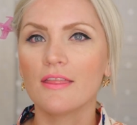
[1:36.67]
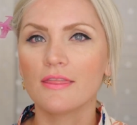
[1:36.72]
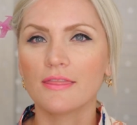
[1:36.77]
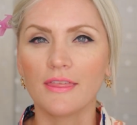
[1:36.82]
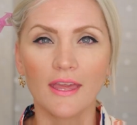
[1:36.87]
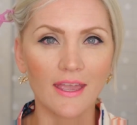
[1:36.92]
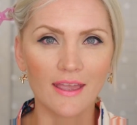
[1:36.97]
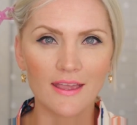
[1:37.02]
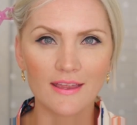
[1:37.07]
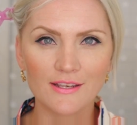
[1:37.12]

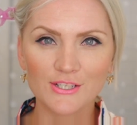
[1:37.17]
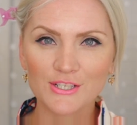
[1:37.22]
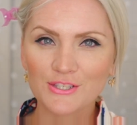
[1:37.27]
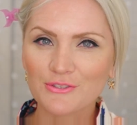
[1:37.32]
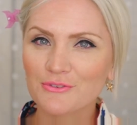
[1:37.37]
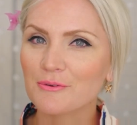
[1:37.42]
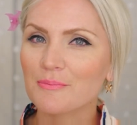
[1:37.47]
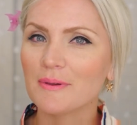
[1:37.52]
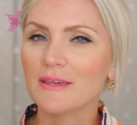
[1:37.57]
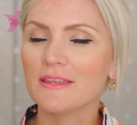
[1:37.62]
Then
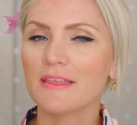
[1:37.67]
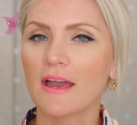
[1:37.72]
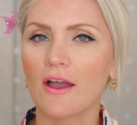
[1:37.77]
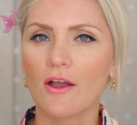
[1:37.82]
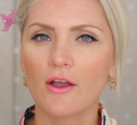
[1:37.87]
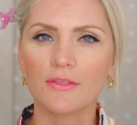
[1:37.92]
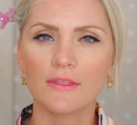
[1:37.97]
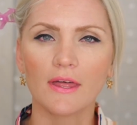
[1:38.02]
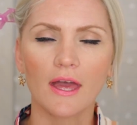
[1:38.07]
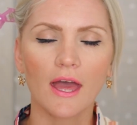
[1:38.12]
just repeat
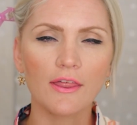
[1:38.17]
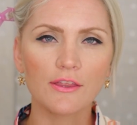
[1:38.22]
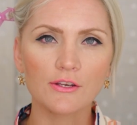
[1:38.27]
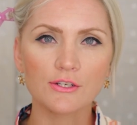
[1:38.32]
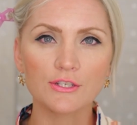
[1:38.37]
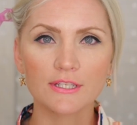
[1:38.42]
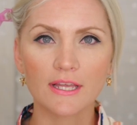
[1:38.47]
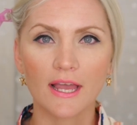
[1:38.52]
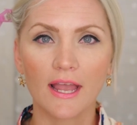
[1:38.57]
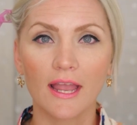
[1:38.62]
that on the
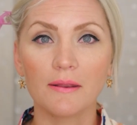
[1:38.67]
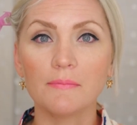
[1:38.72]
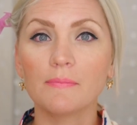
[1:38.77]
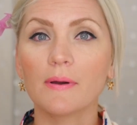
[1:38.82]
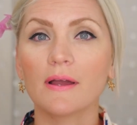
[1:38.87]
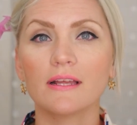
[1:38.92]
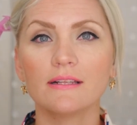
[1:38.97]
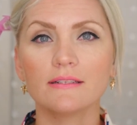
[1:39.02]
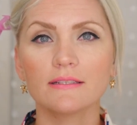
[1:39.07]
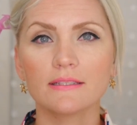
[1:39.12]
other side,
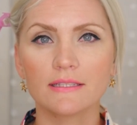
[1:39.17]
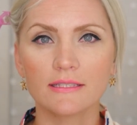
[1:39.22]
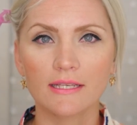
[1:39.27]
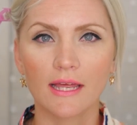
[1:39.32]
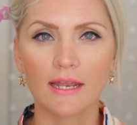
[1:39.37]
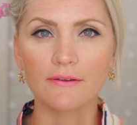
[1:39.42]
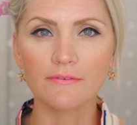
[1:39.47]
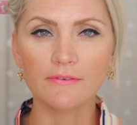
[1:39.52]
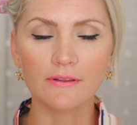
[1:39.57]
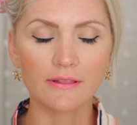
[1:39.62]
but
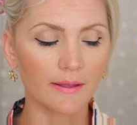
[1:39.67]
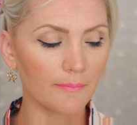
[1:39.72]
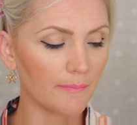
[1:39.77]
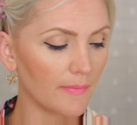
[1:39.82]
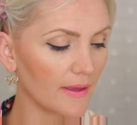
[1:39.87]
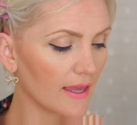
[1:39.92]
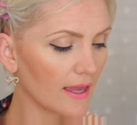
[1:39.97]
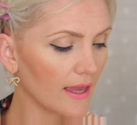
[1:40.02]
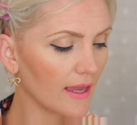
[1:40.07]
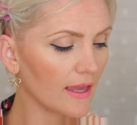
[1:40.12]
instead of
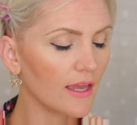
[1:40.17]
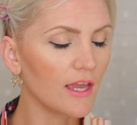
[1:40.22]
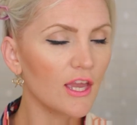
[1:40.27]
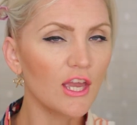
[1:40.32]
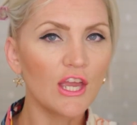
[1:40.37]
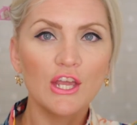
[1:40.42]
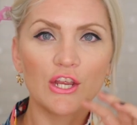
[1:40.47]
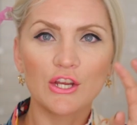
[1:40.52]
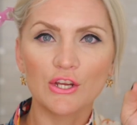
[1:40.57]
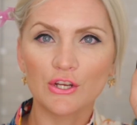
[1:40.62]
clipping it,
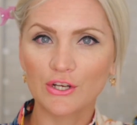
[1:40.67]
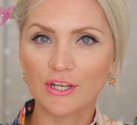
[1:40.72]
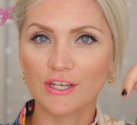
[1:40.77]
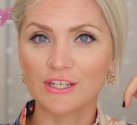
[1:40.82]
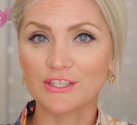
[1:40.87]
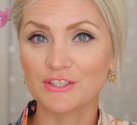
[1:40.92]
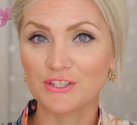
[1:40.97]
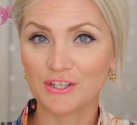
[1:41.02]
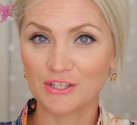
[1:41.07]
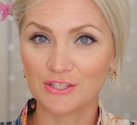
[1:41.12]
you're
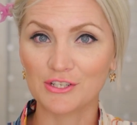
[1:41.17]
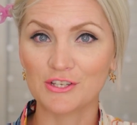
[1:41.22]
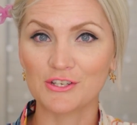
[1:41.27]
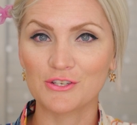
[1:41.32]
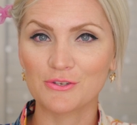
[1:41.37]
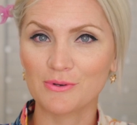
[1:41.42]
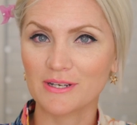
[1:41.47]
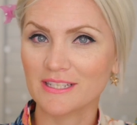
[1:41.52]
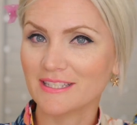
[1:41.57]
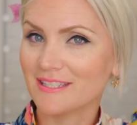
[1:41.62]
gonna start
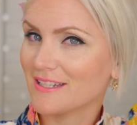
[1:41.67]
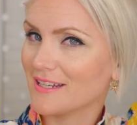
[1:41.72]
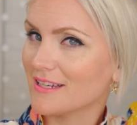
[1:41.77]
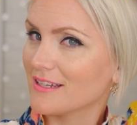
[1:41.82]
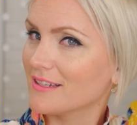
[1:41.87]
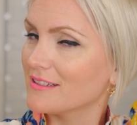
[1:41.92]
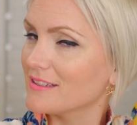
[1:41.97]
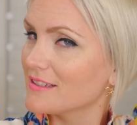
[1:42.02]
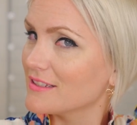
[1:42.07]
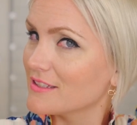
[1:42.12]
to twist
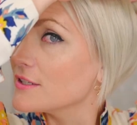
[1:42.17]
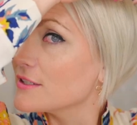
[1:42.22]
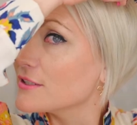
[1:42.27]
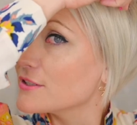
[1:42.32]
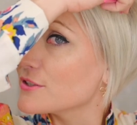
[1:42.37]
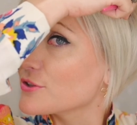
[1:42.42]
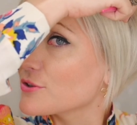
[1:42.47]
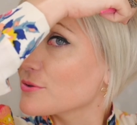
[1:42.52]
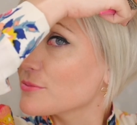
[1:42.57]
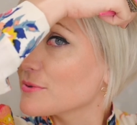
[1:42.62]
it.
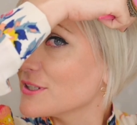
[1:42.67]
So I'm